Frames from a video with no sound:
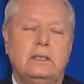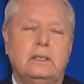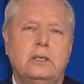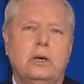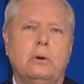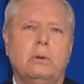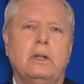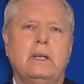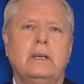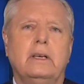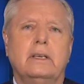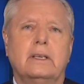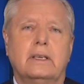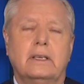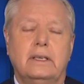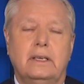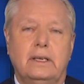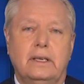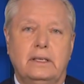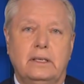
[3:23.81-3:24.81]
totally
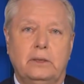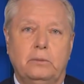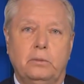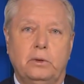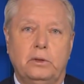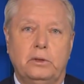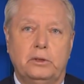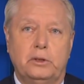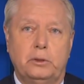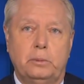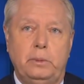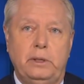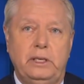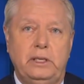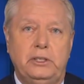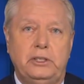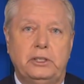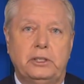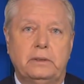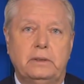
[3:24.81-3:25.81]
unconnected with the
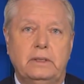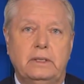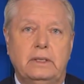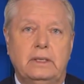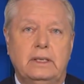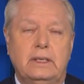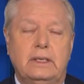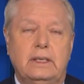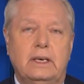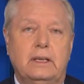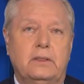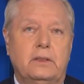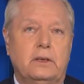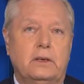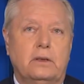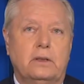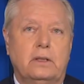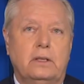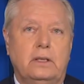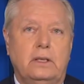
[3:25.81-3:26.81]
speech. Well, and I
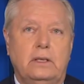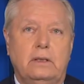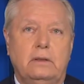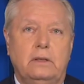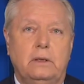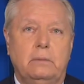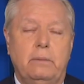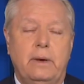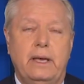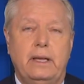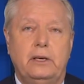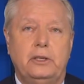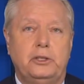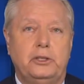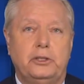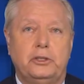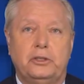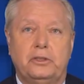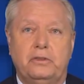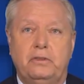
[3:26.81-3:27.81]
thought the
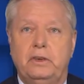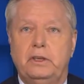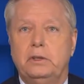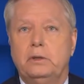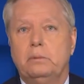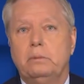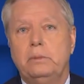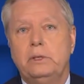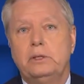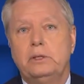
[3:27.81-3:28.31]
managers failed